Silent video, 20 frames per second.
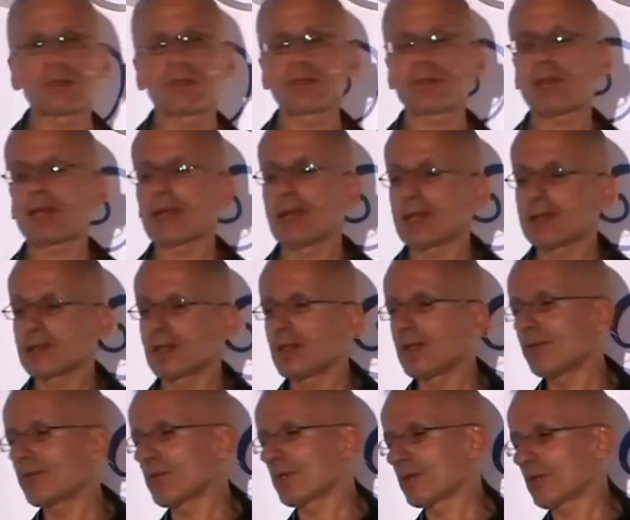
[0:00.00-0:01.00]
not that they get the
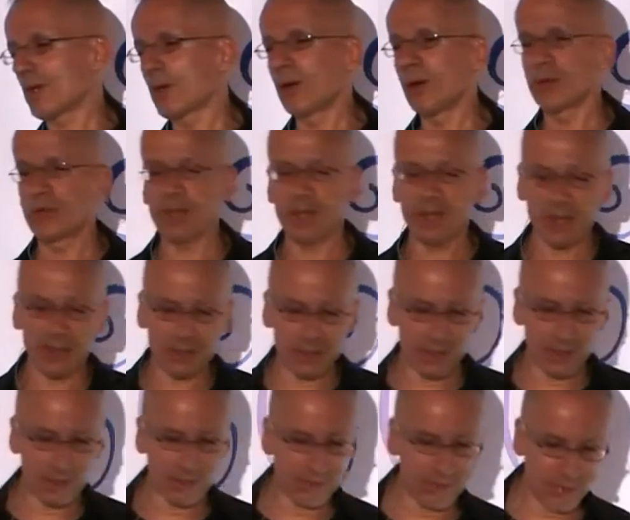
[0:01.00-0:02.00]
leaflet and say, oh, yeah,
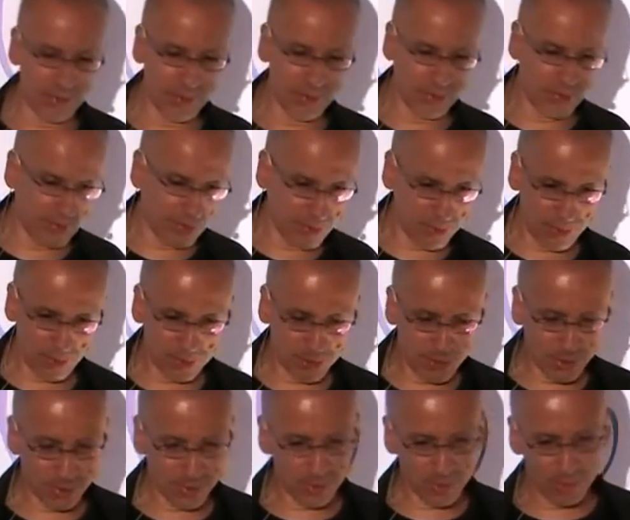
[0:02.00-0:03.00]
yeah, see, it's, it's
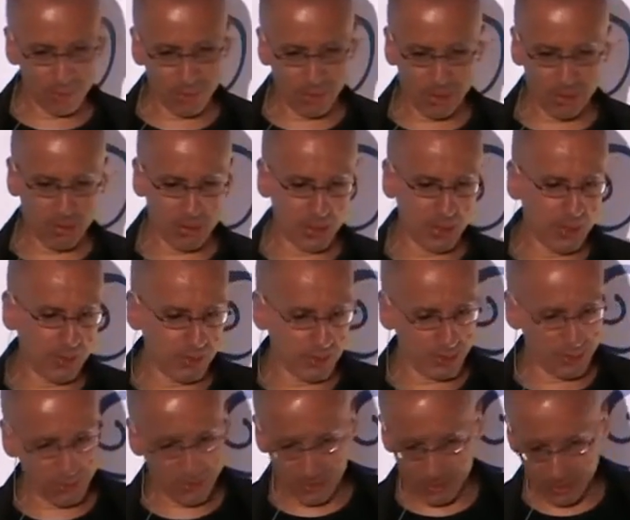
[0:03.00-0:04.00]
totally true. I believe
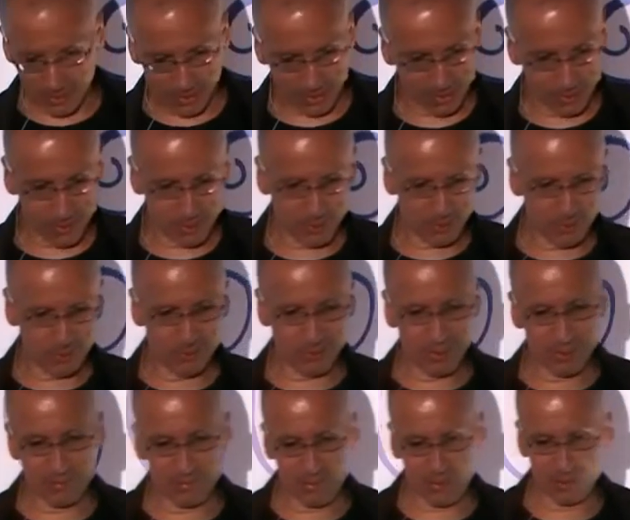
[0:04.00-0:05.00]
it. I uh, need to do
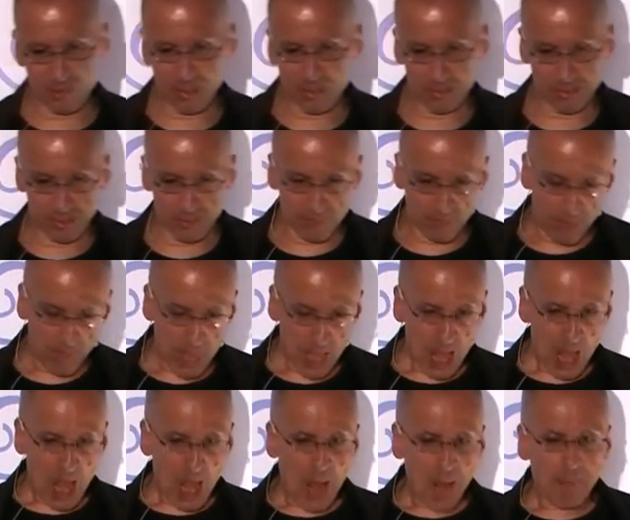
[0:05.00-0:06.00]
something about it.
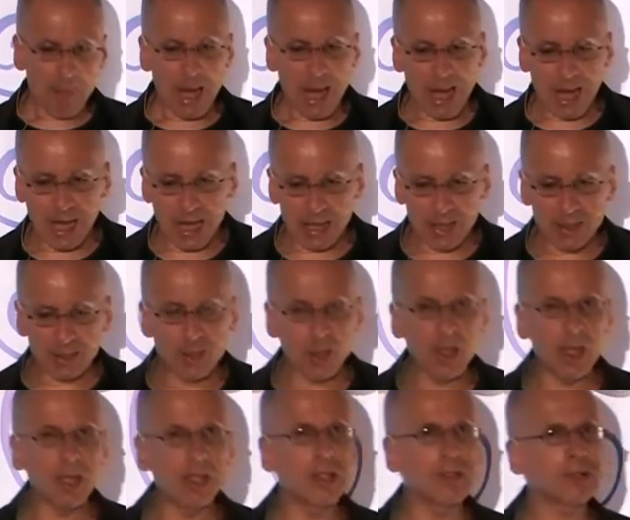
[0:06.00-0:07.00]
But, you
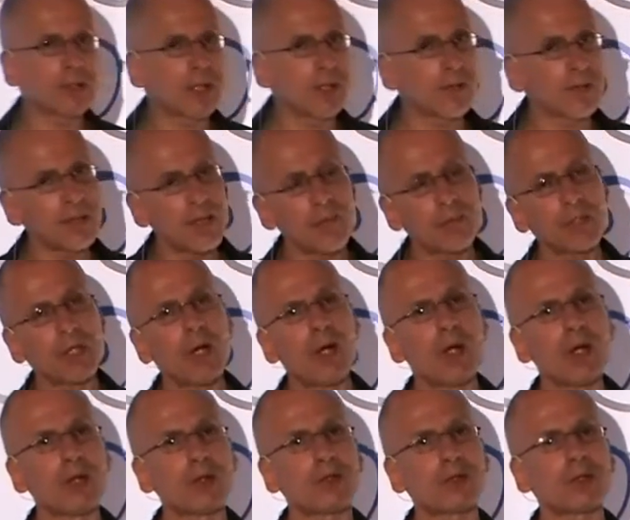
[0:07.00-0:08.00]
know, at least there is some
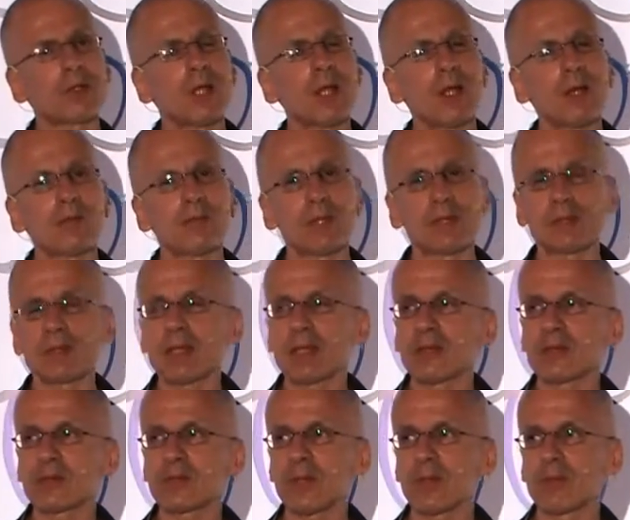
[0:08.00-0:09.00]
knowledge. Uh, that
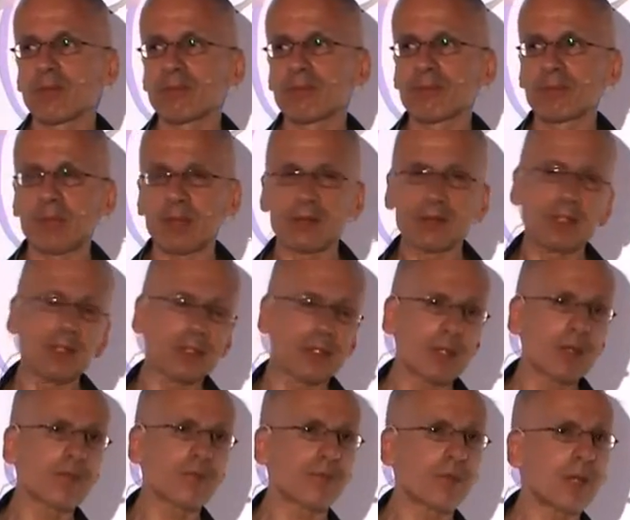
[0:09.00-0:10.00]
there's, uh, I think
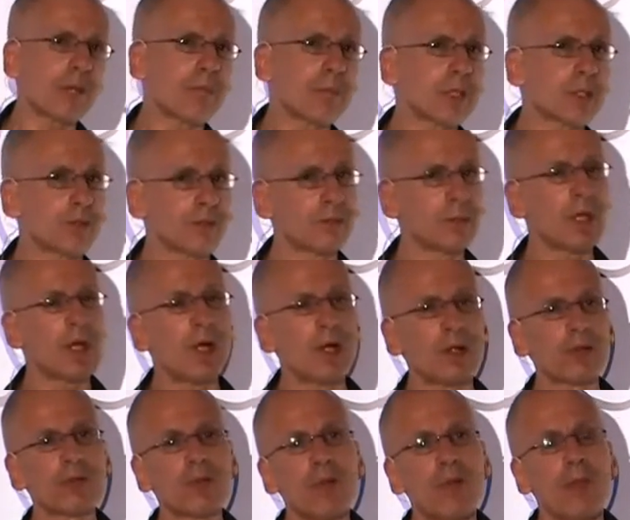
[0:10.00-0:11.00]
there's a fair bit of
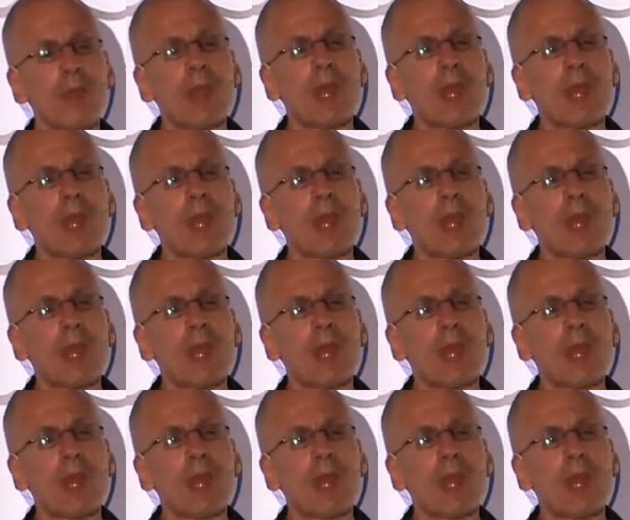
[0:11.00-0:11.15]
knowledge.